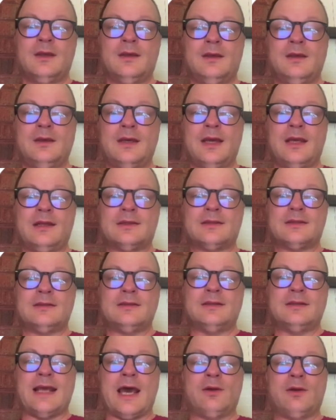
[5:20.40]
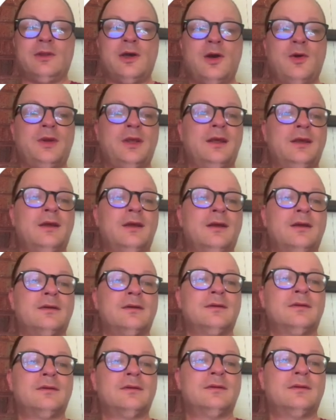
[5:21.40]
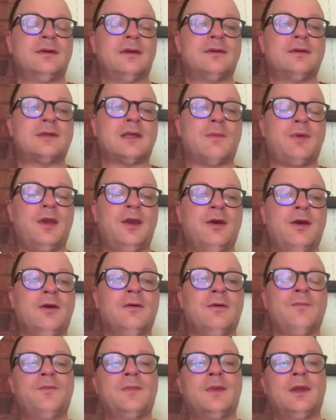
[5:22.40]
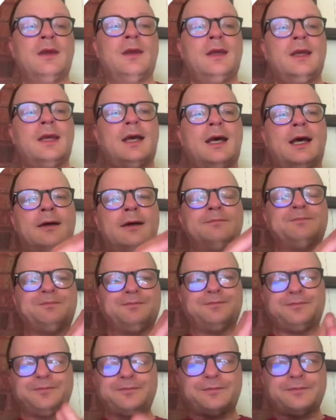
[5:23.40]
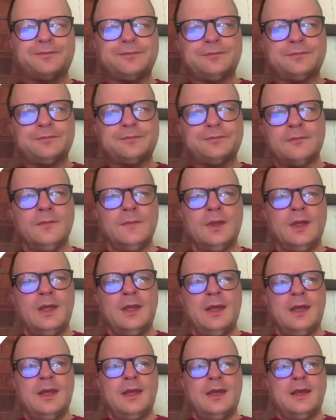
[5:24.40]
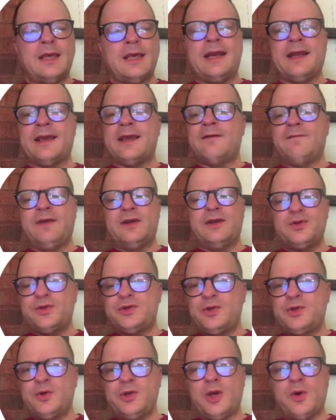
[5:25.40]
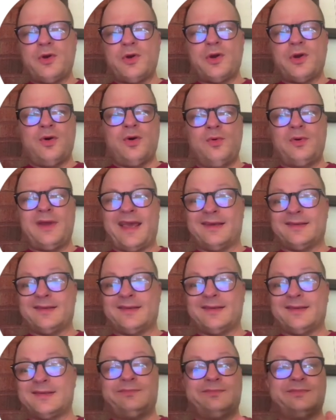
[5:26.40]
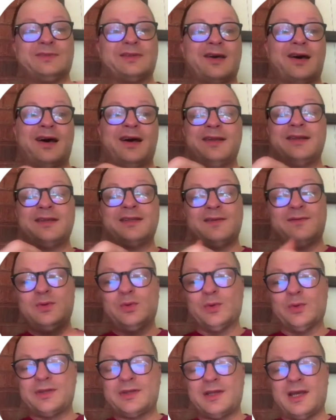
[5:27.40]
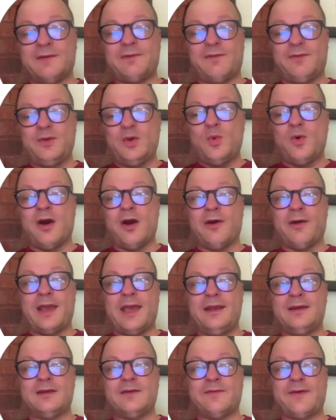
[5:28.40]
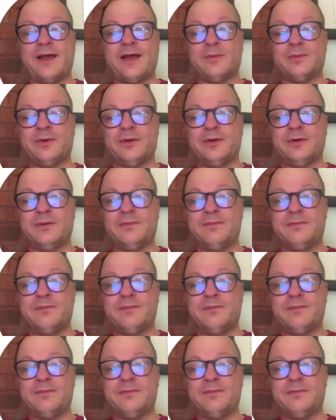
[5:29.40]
and it's downloading. It's up here. And again, Visual Studio Code has tons of cool stuff. If you are a developer